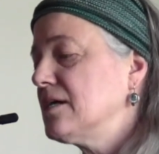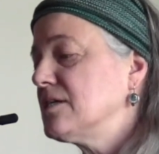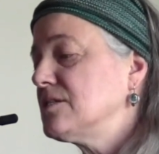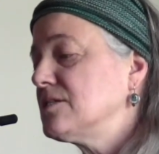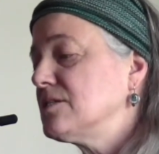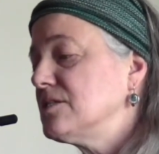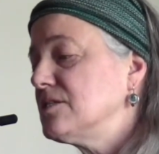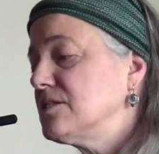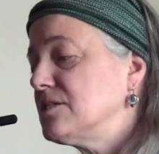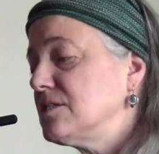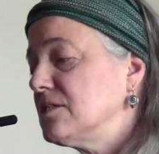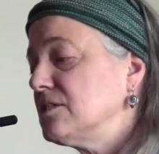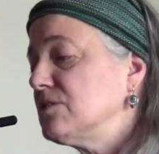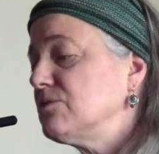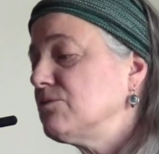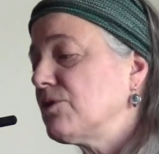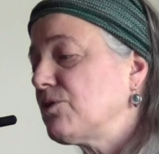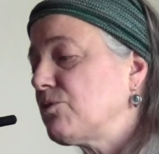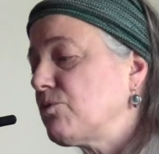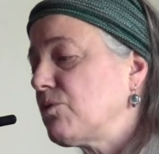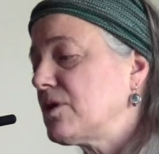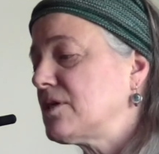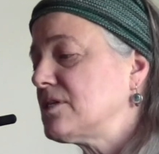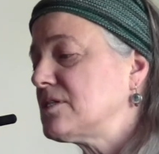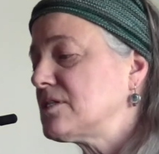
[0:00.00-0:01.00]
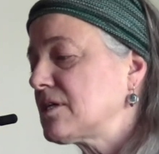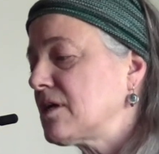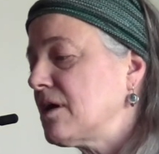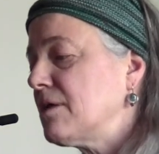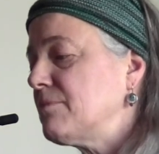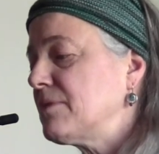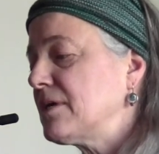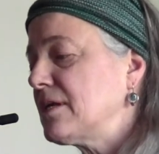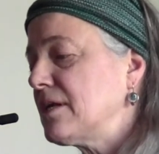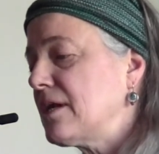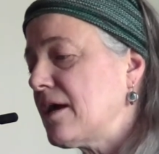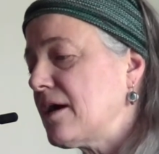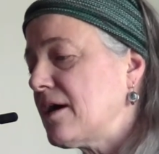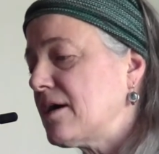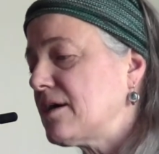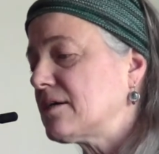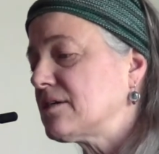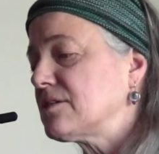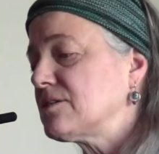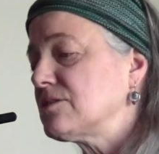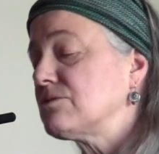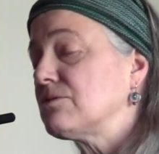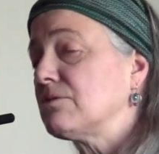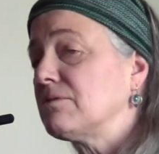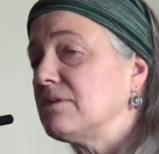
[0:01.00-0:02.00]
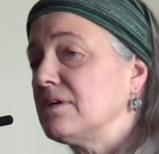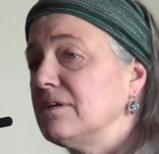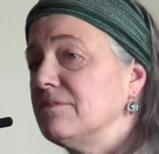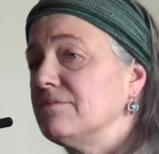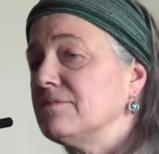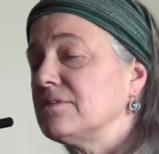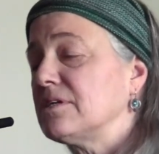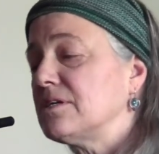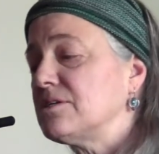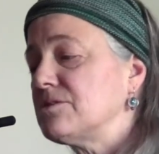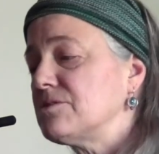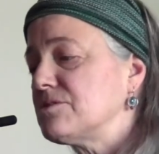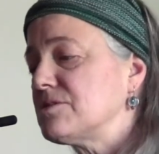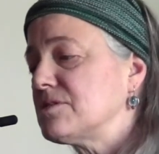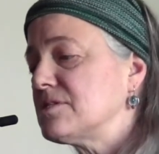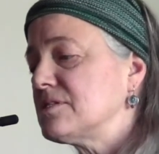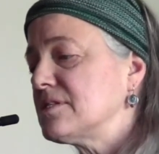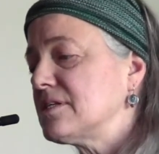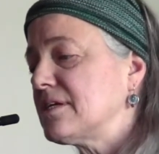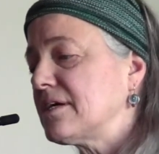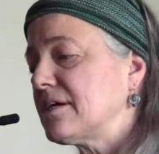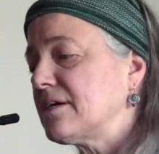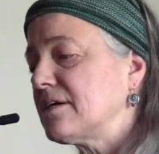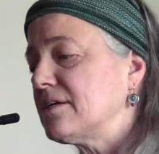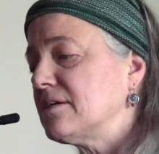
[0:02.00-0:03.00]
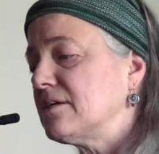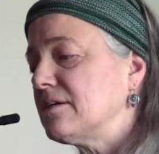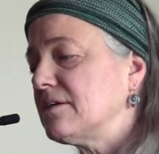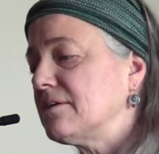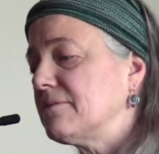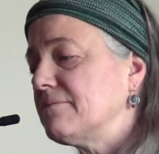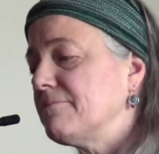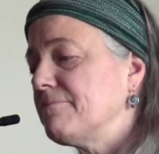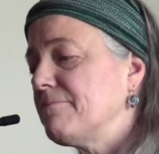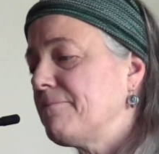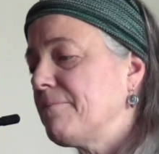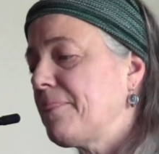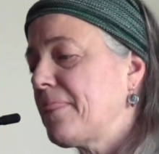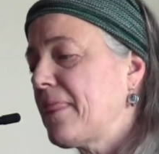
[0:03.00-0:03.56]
to deal with what is coming next, or even understand it?